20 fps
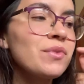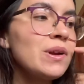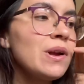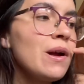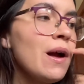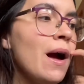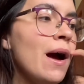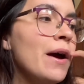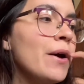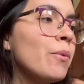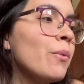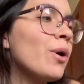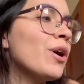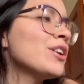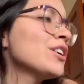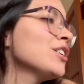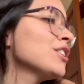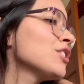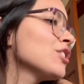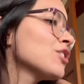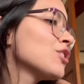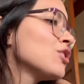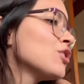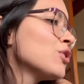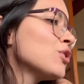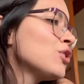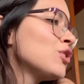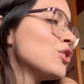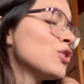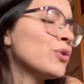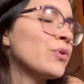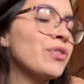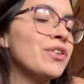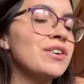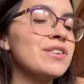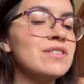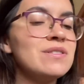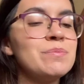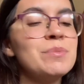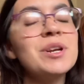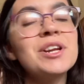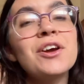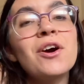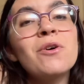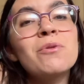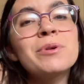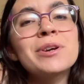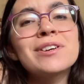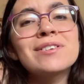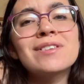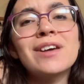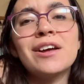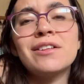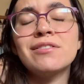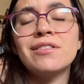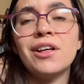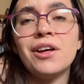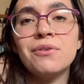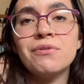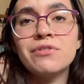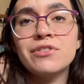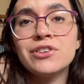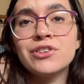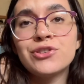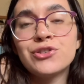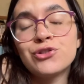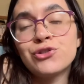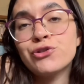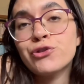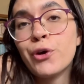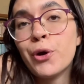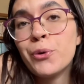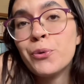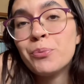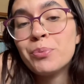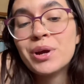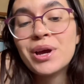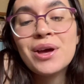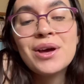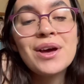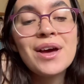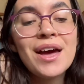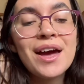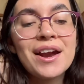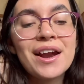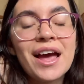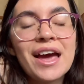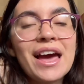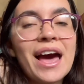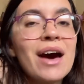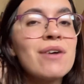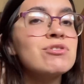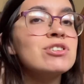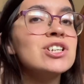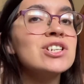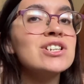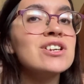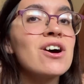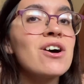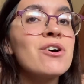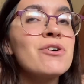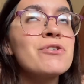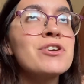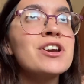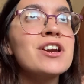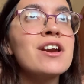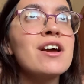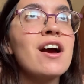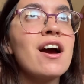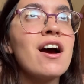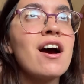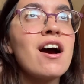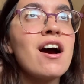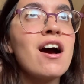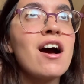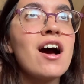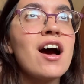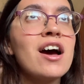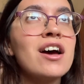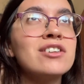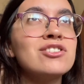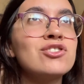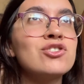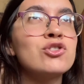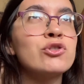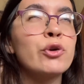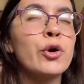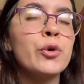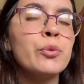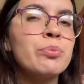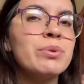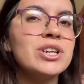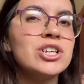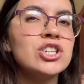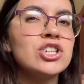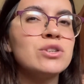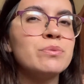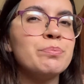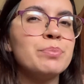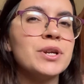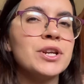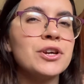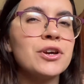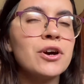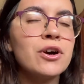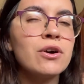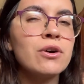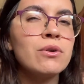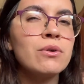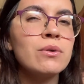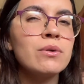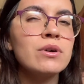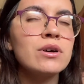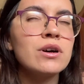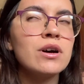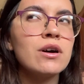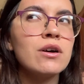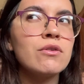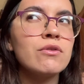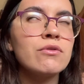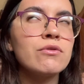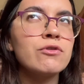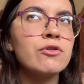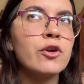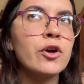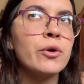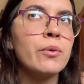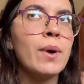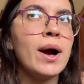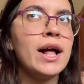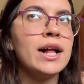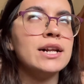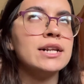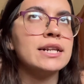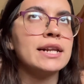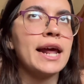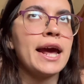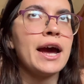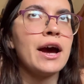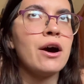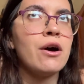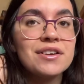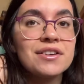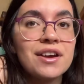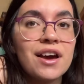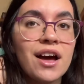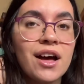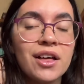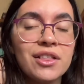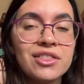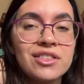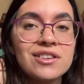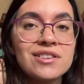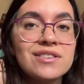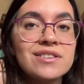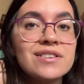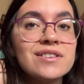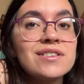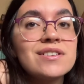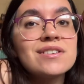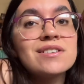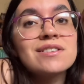I wanted to do this video because I love this trope and I haven't done a trope-ish video for a while now. Yeah, this is